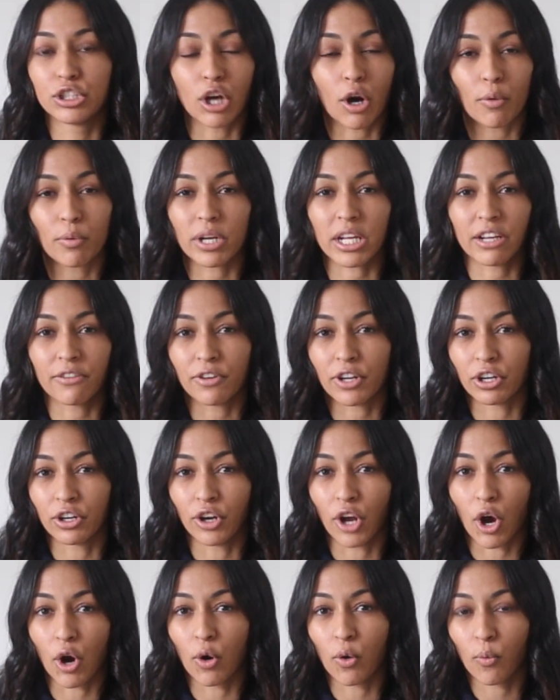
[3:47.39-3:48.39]
don't even
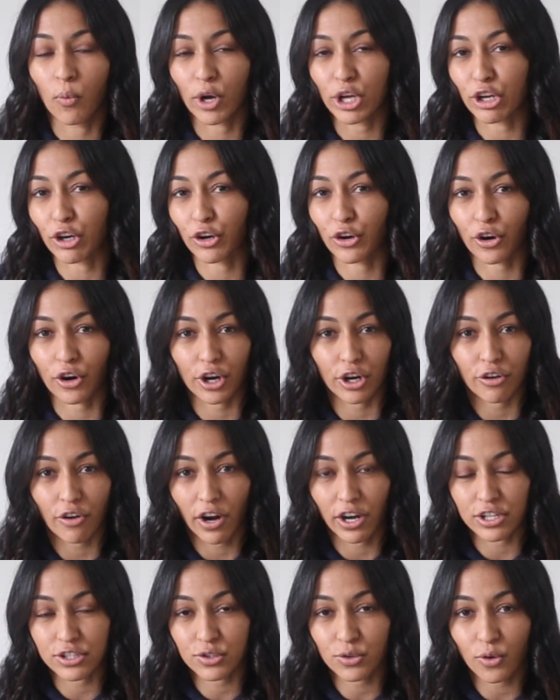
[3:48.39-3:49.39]
know what your current
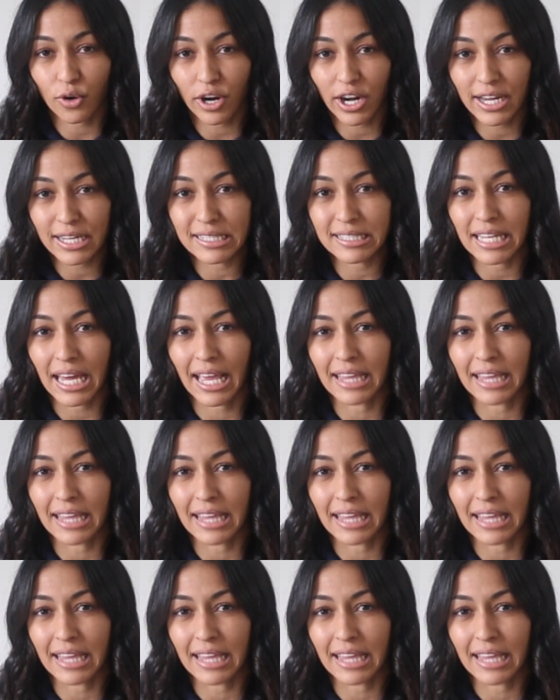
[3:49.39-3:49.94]
credit score is,